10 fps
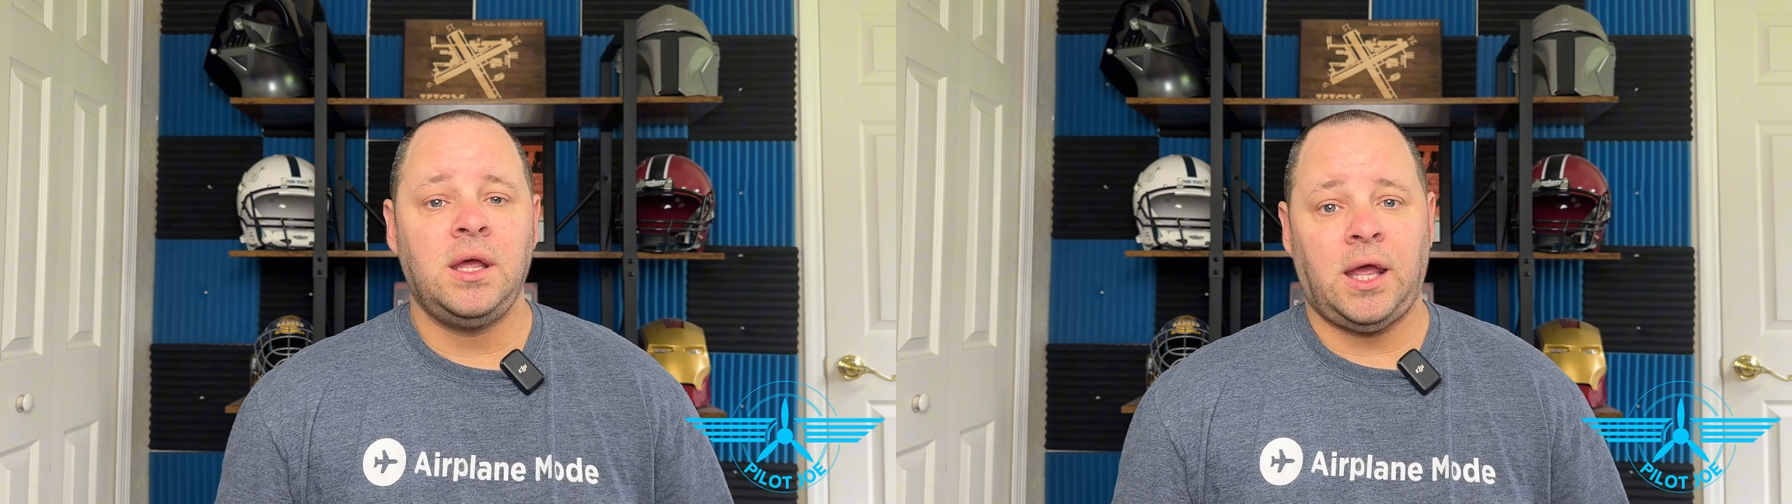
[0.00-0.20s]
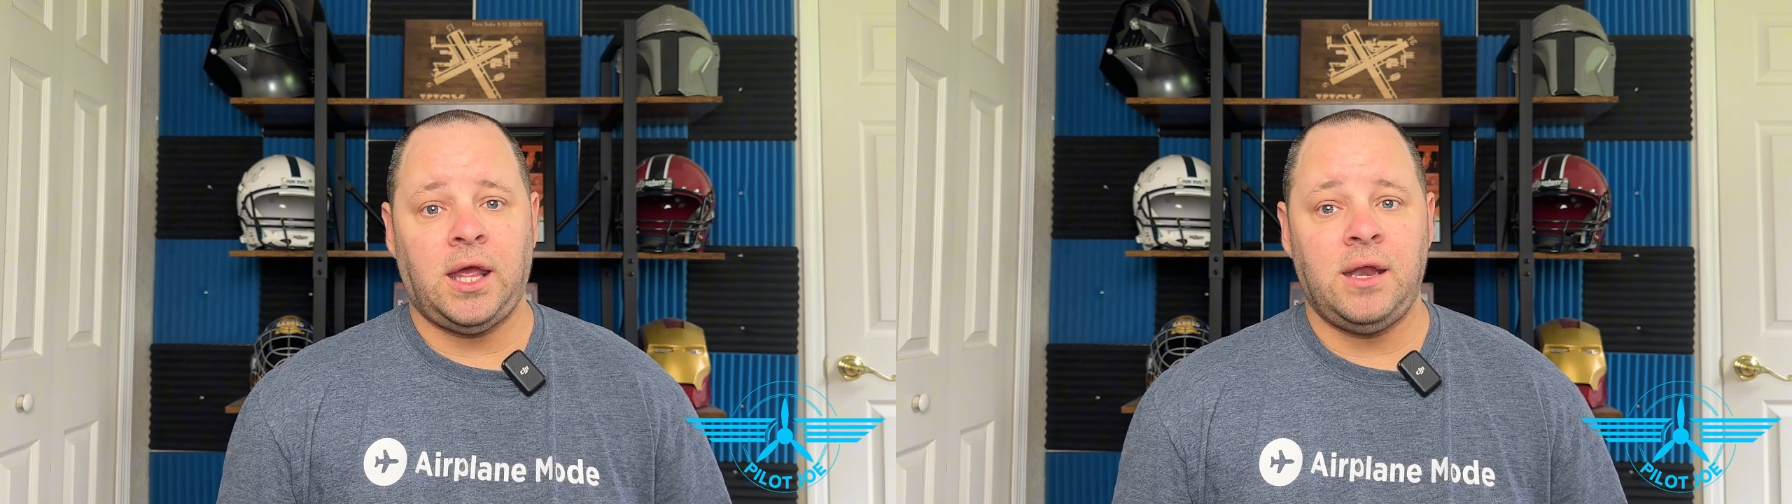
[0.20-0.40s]

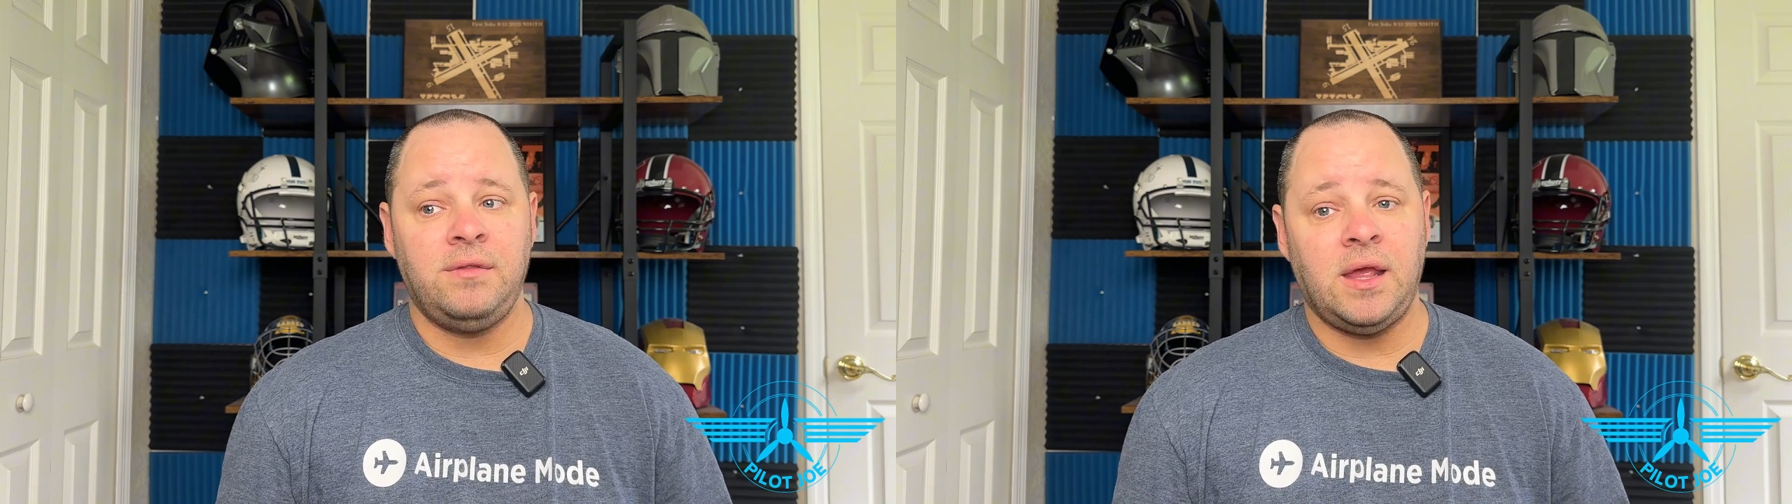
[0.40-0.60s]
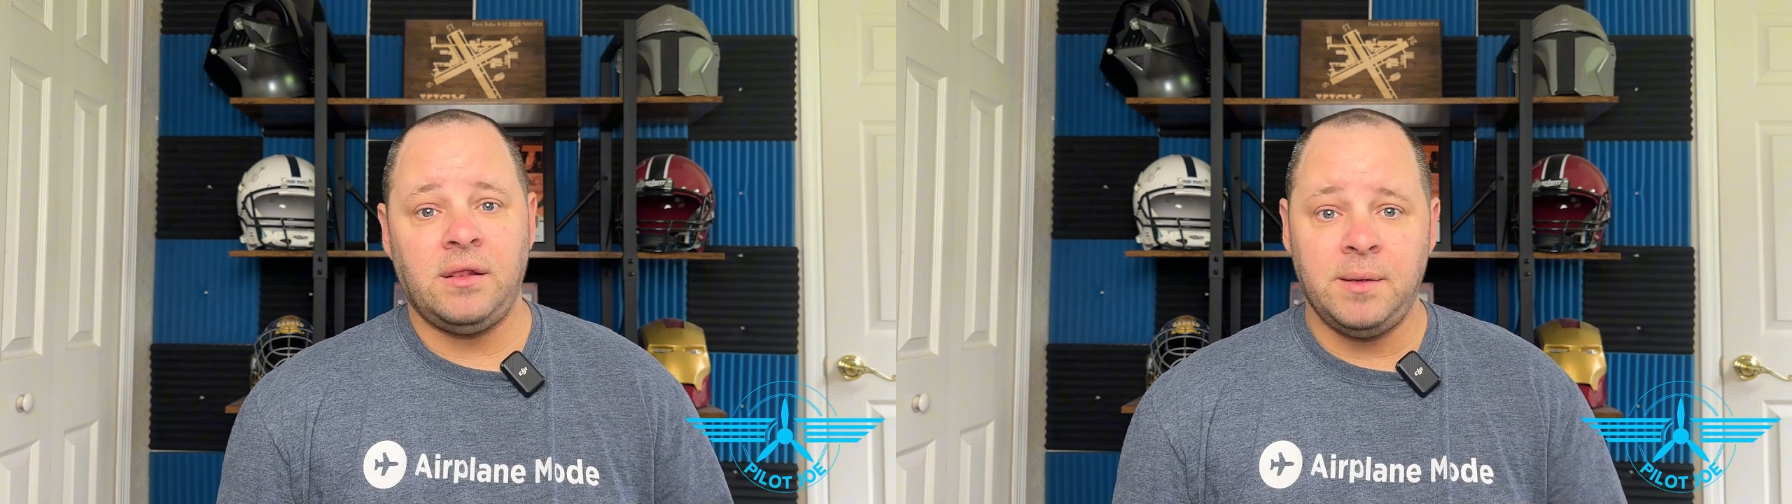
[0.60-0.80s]
and
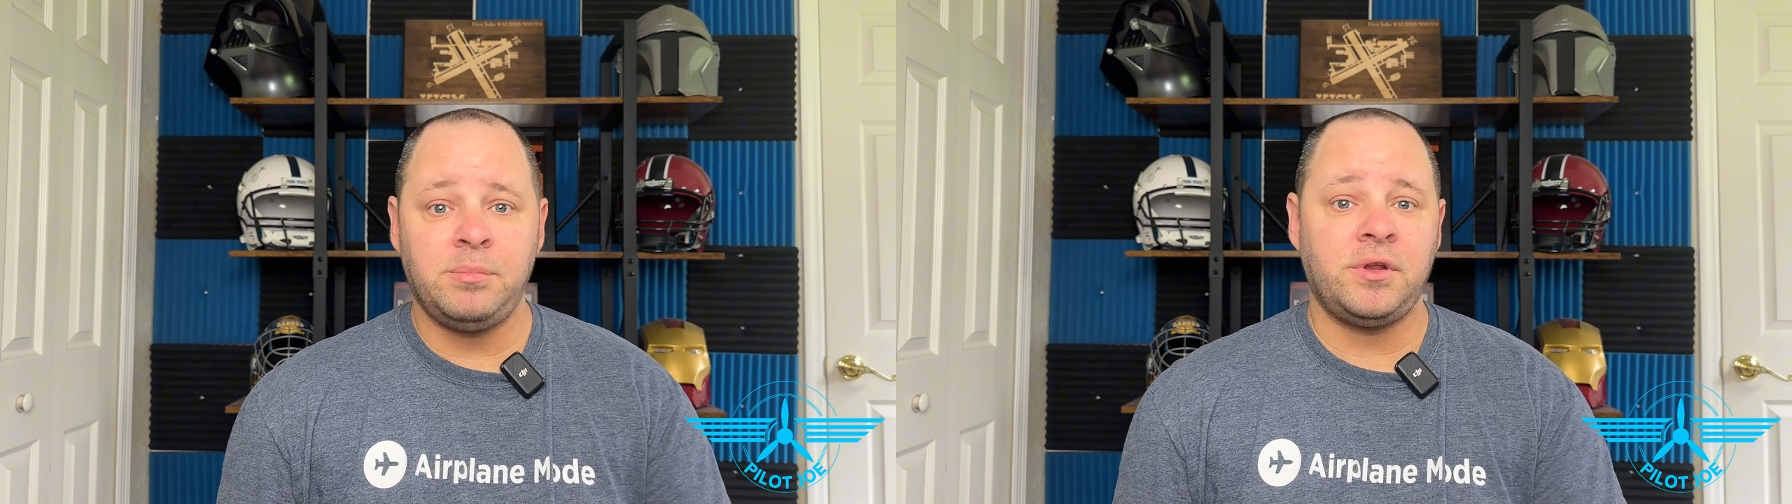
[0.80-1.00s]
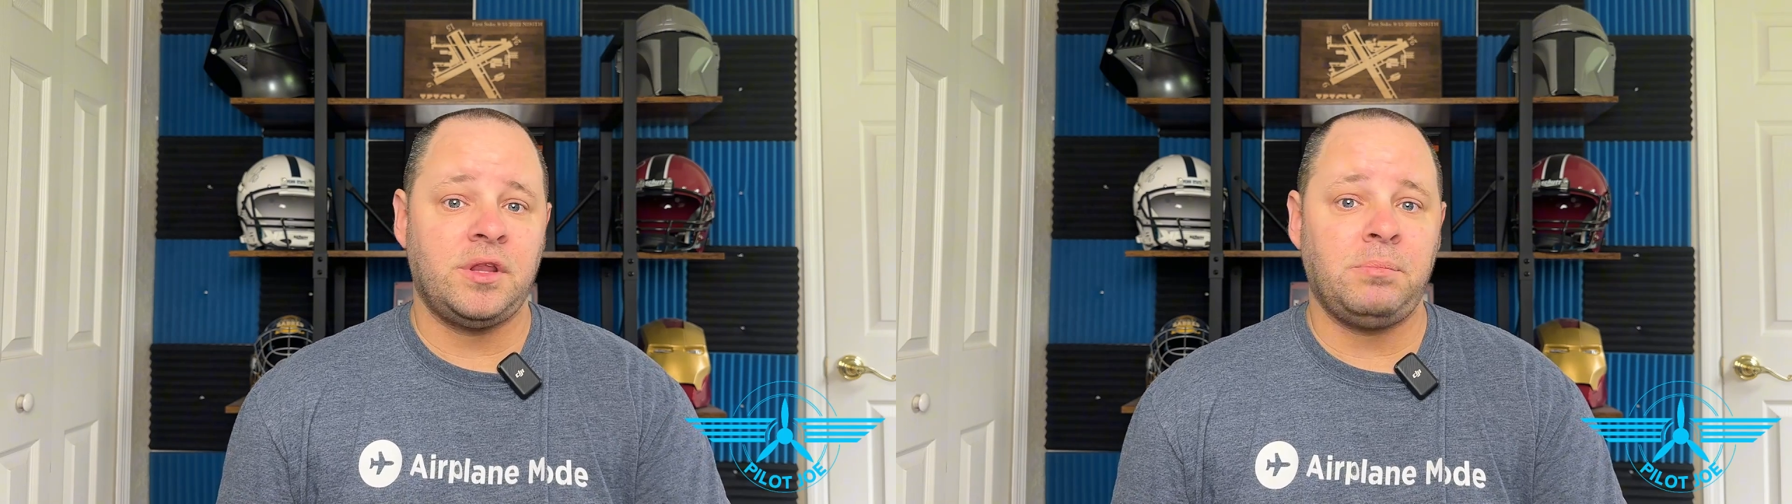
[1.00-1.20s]
they
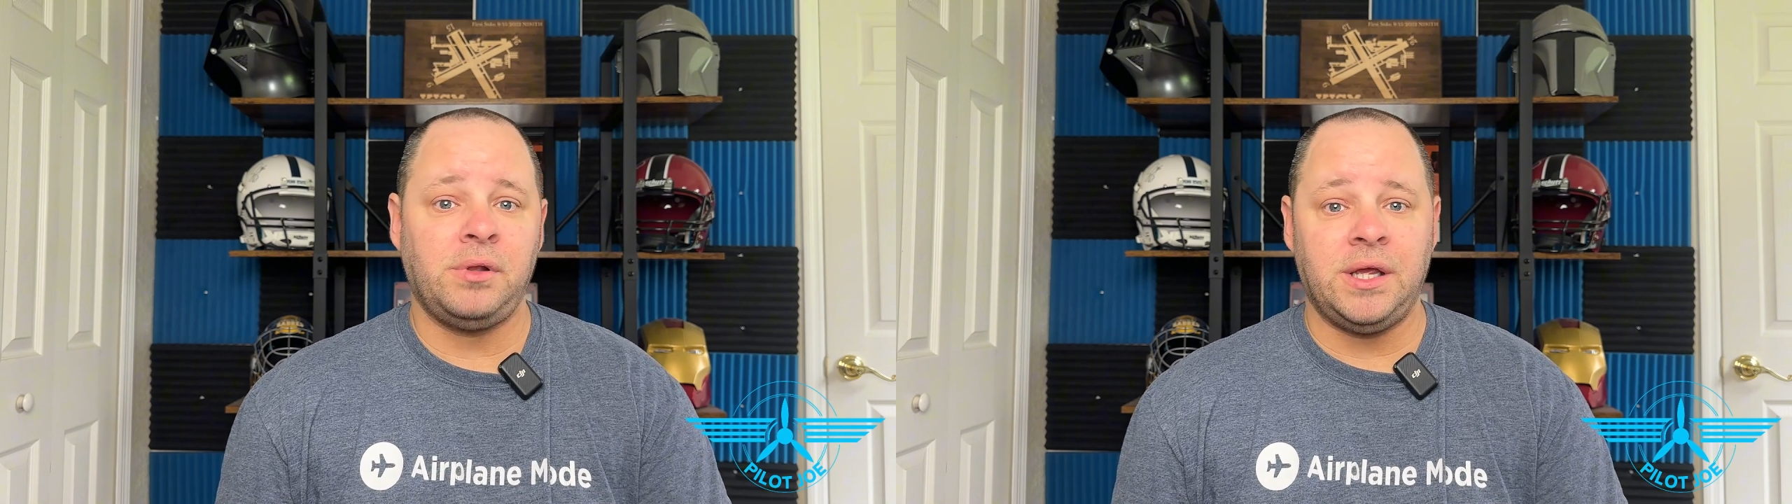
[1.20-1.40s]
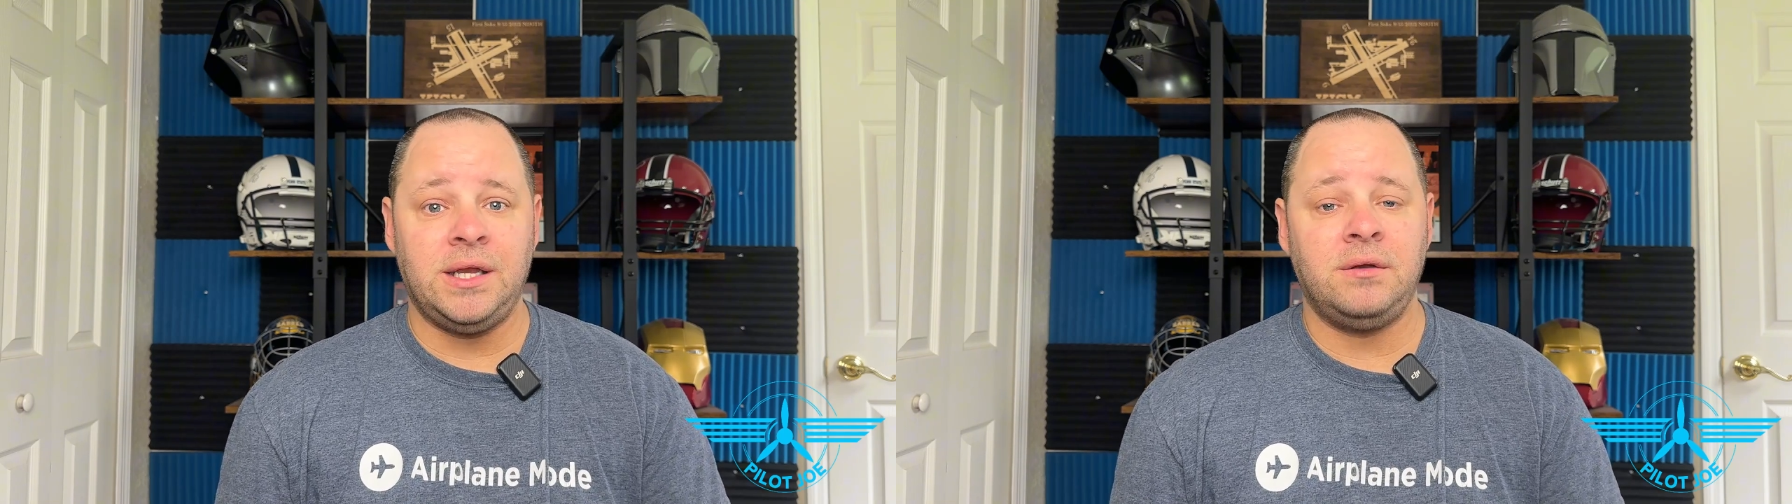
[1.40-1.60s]
limped the
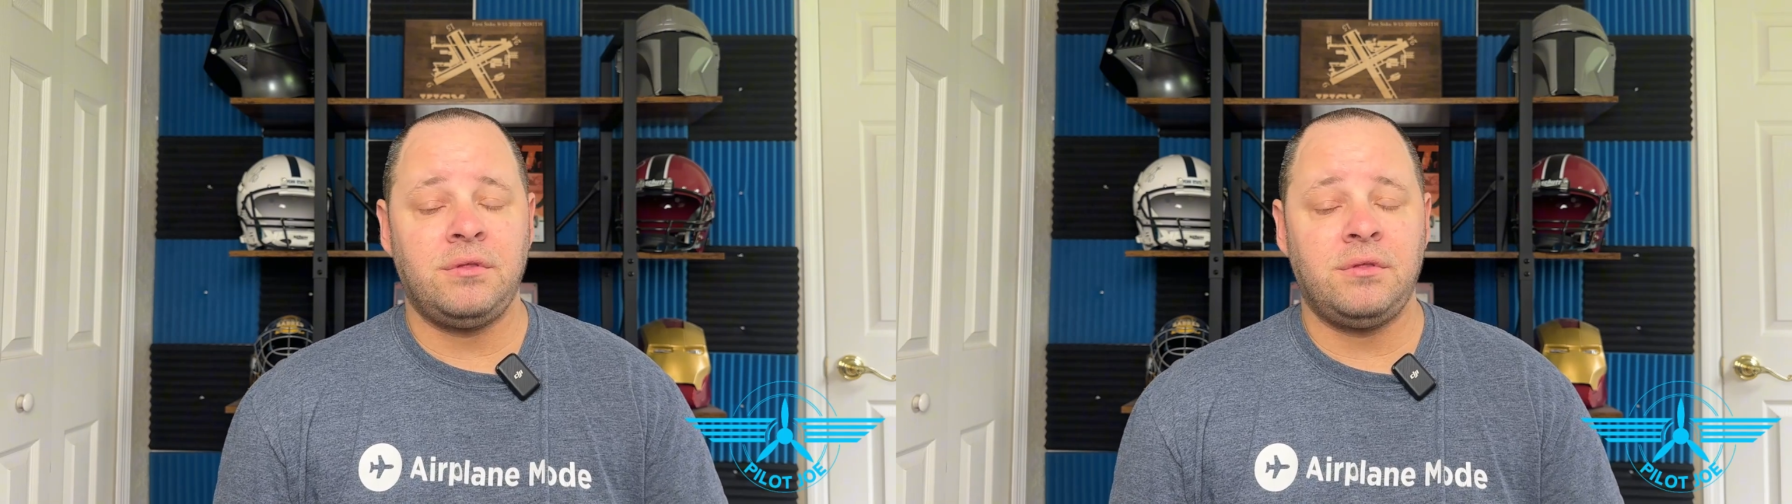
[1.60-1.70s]
plane